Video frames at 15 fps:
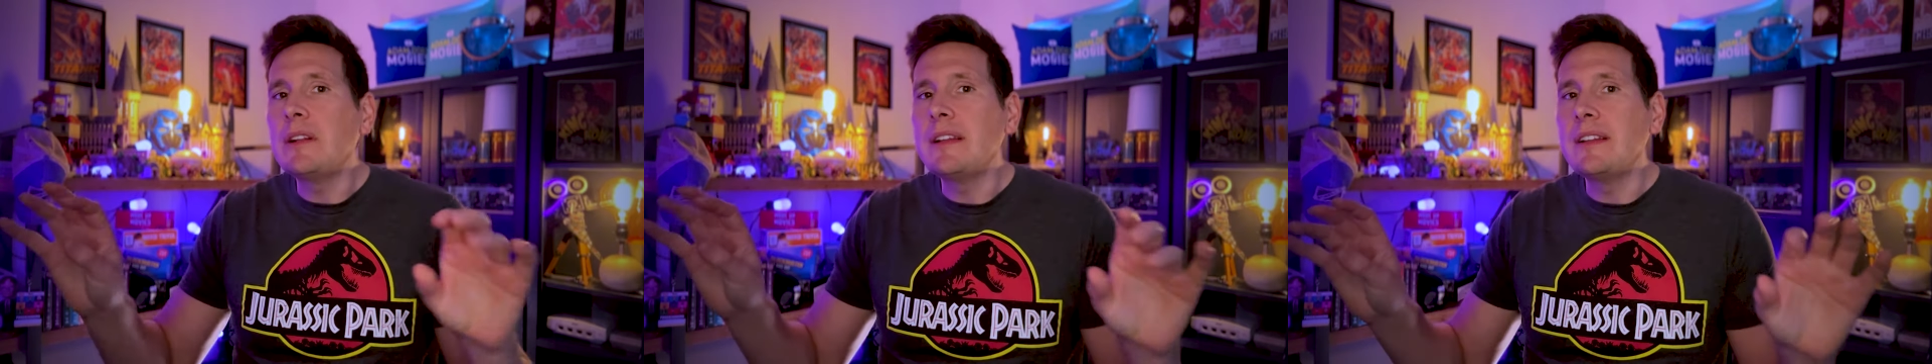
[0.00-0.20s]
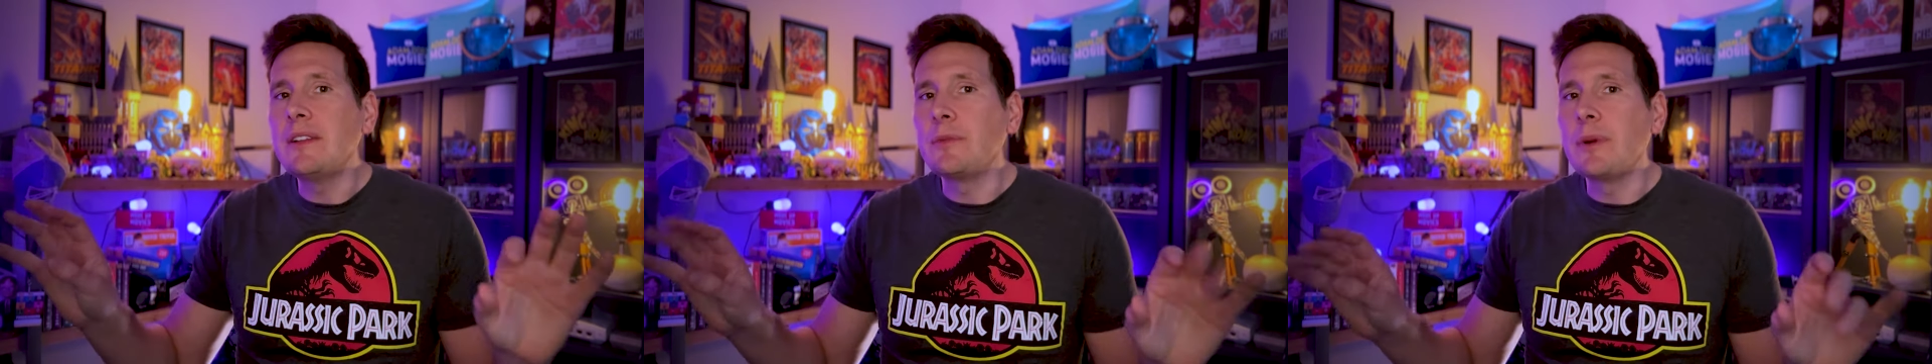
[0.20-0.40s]

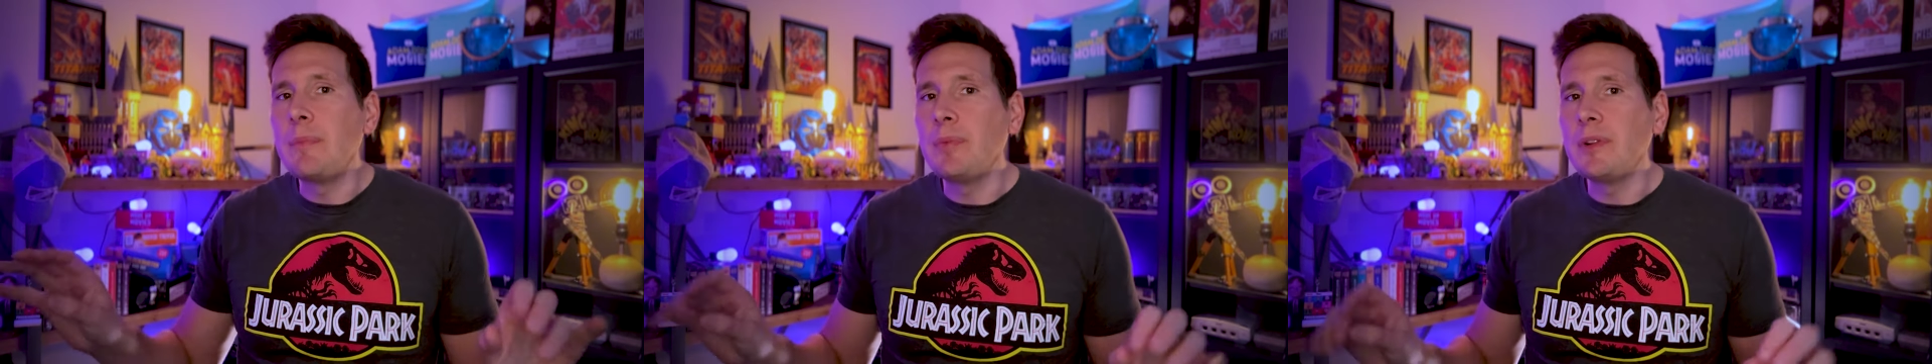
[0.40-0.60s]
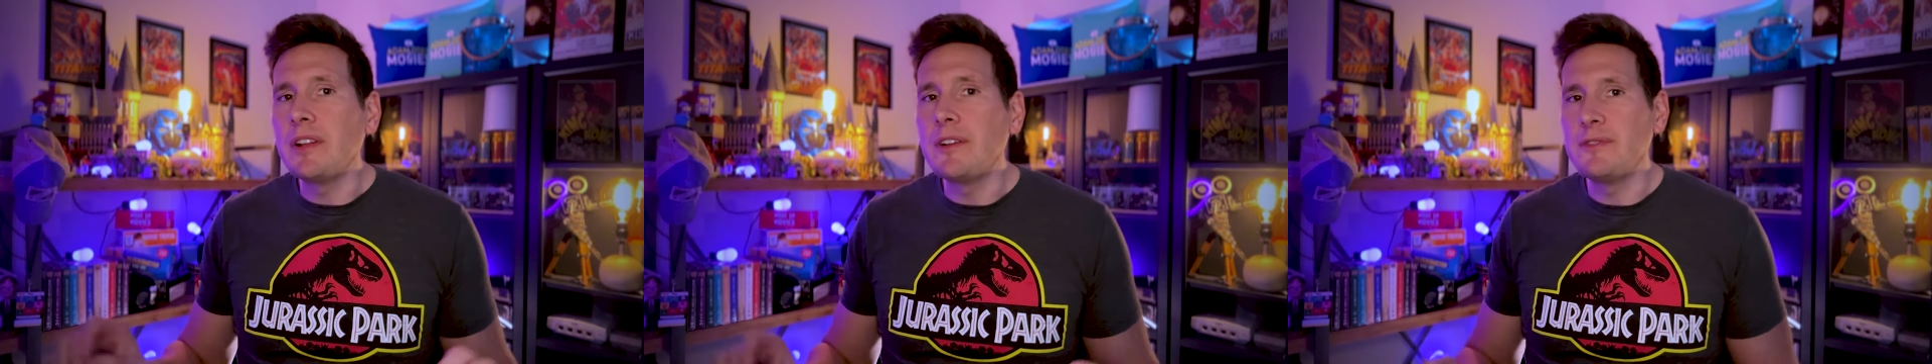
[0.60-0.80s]
in the
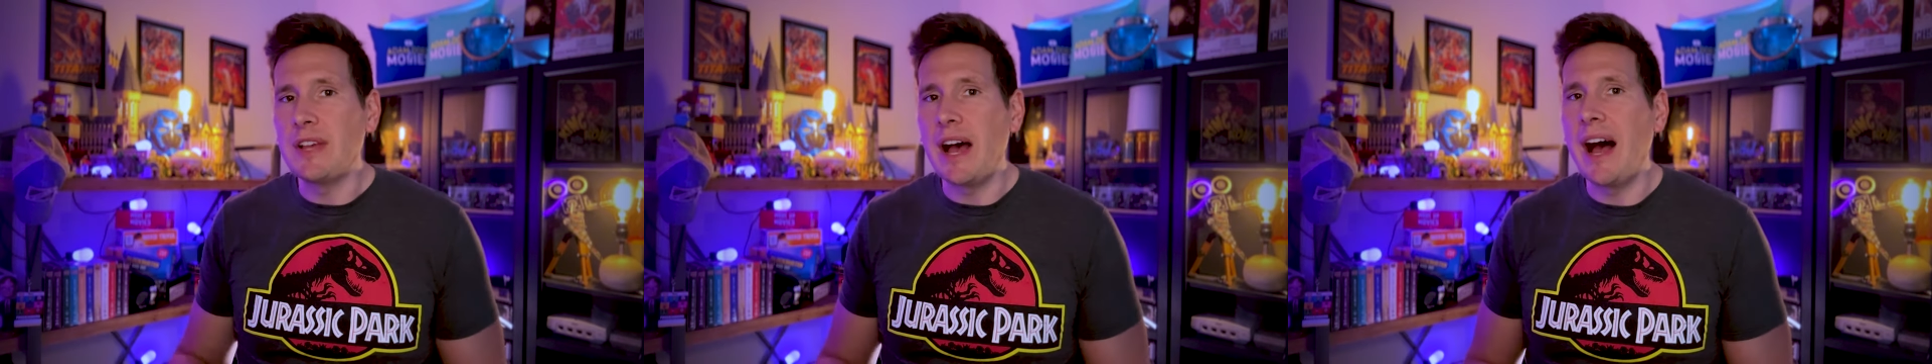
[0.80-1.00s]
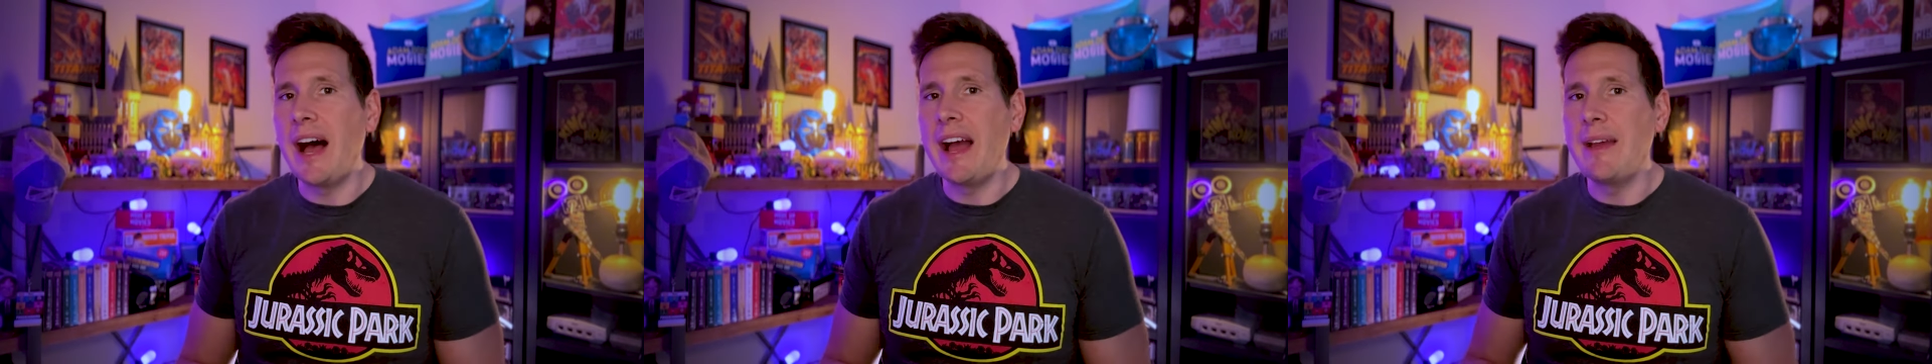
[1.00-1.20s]
ripple of
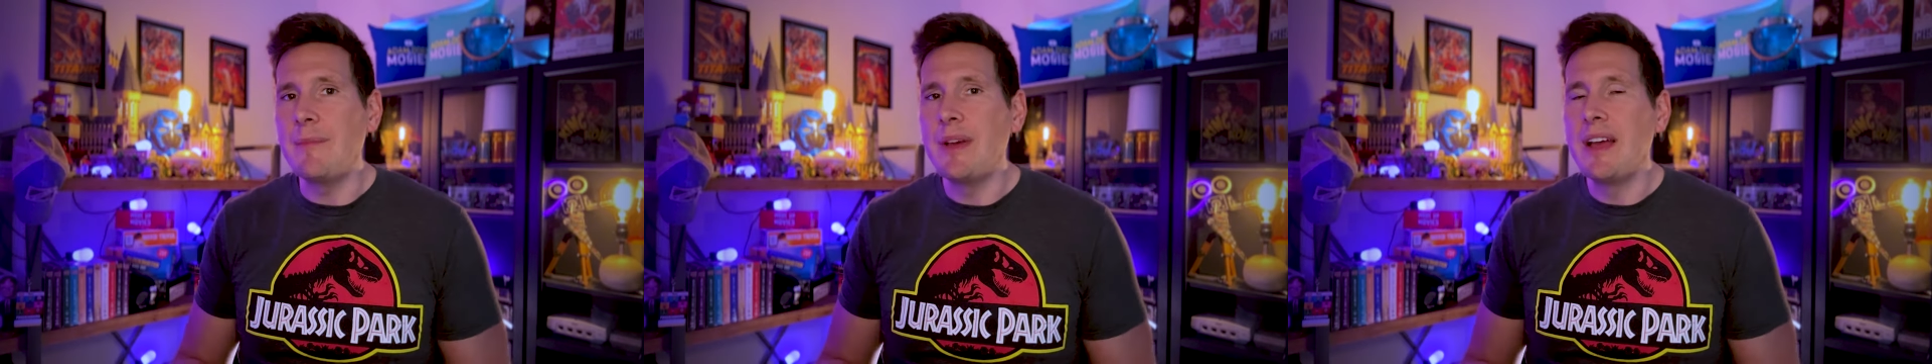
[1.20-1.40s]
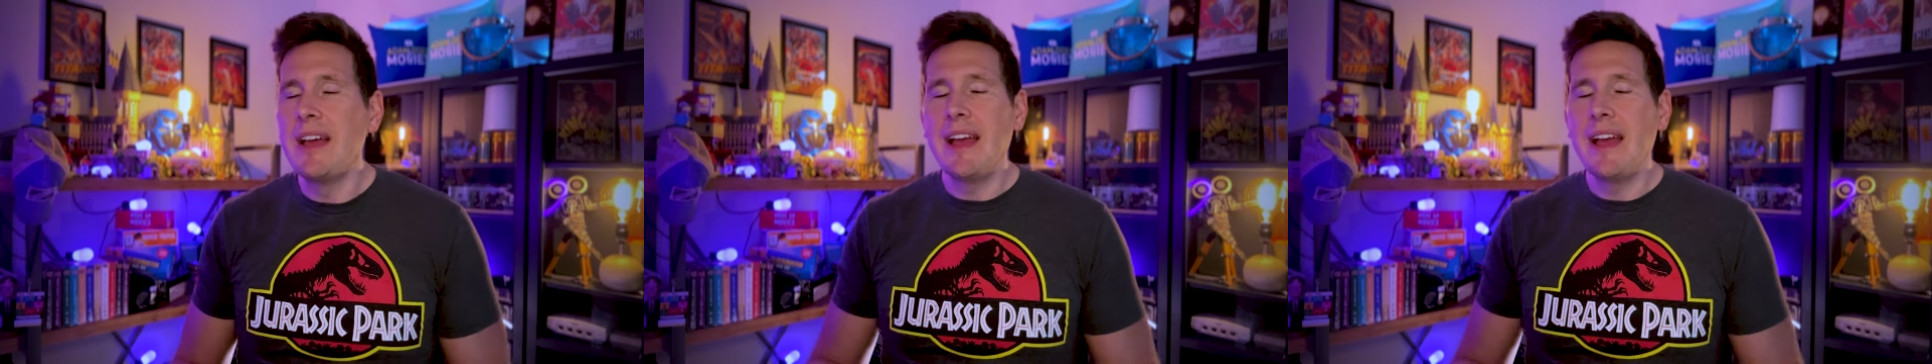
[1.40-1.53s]
time,